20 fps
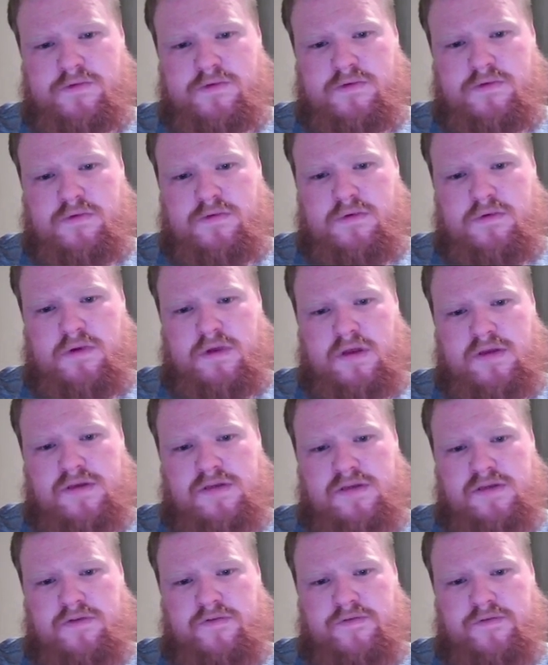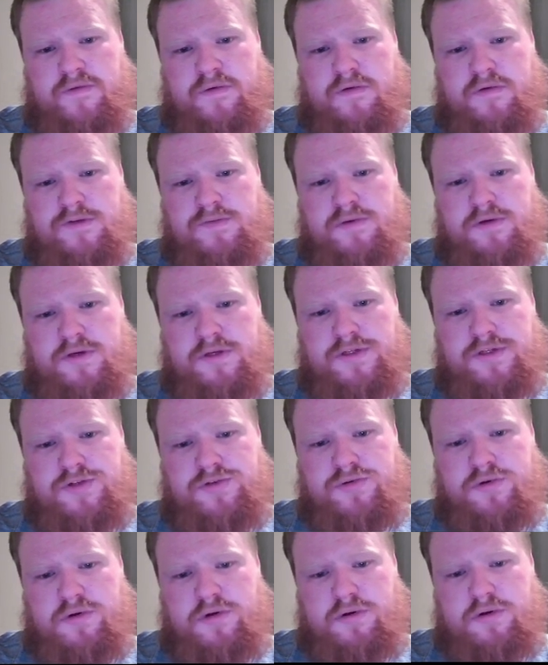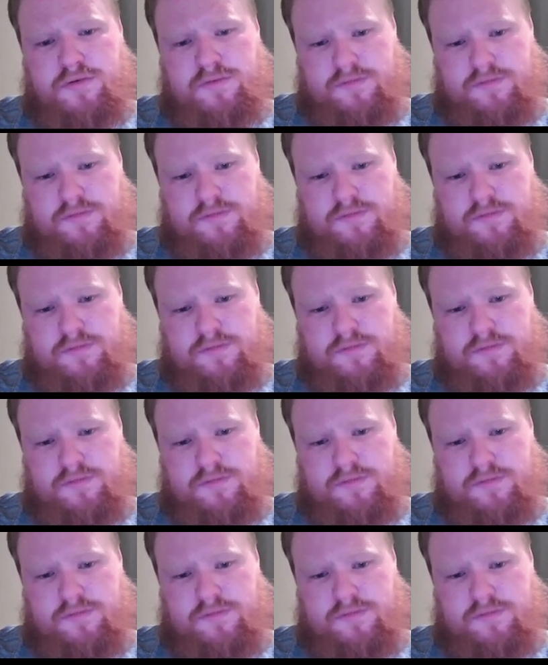Knight d4 is pretty strong.